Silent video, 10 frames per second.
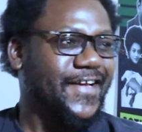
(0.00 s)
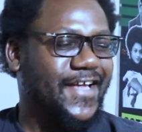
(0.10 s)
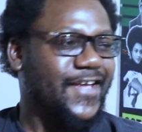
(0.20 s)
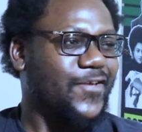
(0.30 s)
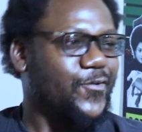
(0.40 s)

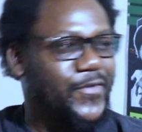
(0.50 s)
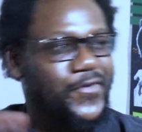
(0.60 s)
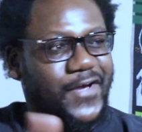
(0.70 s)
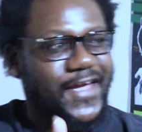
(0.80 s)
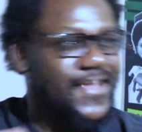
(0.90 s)
Like you with
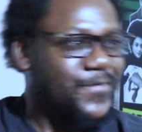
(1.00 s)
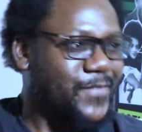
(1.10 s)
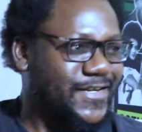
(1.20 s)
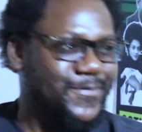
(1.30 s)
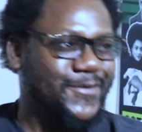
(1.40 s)
your Kenyan
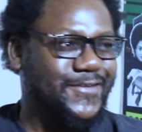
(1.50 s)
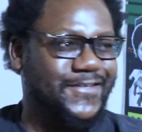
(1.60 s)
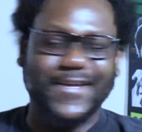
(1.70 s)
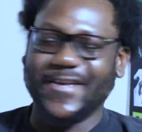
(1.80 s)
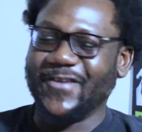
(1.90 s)
passport,
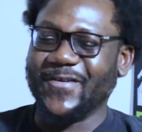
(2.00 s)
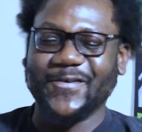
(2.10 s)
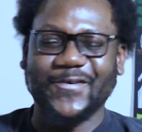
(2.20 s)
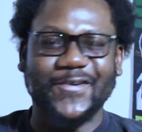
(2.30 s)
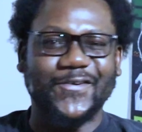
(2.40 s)
you're not
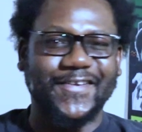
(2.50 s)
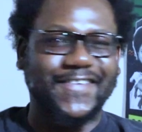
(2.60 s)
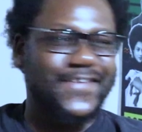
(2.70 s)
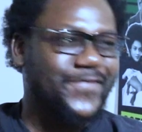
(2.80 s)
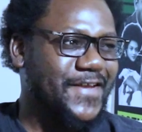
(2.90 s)
going to
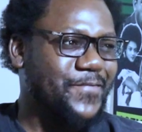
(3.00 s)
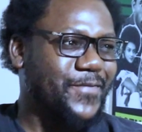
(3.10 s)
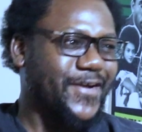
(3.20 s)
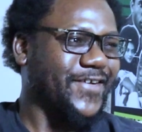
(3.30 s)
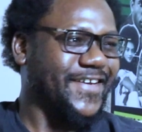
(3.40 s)
receive any
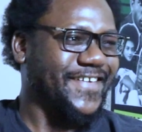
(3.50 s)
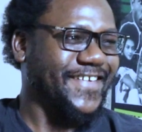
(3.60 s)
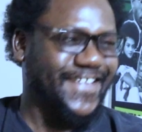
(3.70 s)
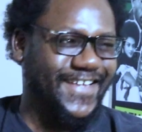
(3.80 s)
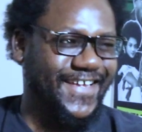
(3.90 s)

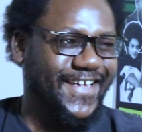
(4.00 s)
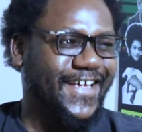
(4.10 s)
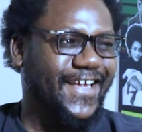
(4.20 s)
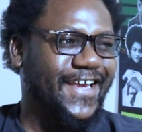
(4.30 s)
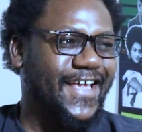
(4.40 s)
priority.
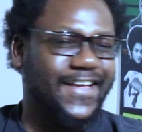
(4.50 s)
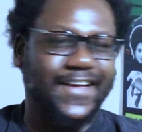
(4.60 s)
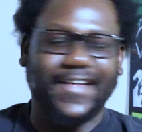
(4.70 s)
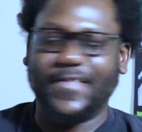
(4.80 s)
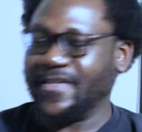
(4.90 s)
Like
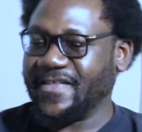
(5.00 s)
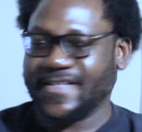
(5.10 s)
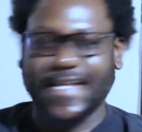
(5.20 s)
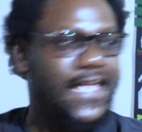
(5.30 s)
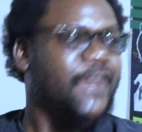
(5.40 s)
this is a
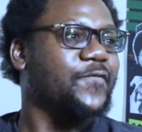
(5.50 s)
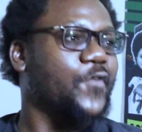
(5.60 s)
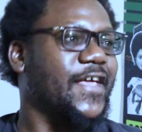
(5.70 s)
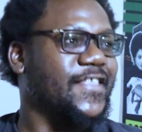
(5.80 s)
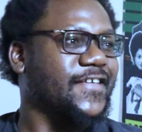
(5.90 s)
lane for
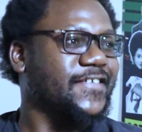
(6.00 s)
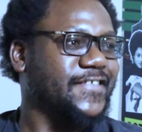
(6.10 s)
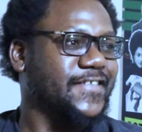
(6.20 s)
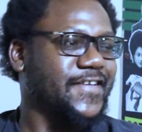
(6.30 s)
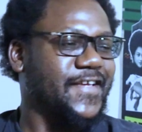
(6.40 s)

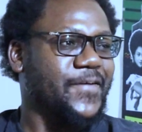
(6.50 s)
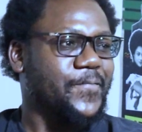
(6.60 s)
Kenyans. Yeah.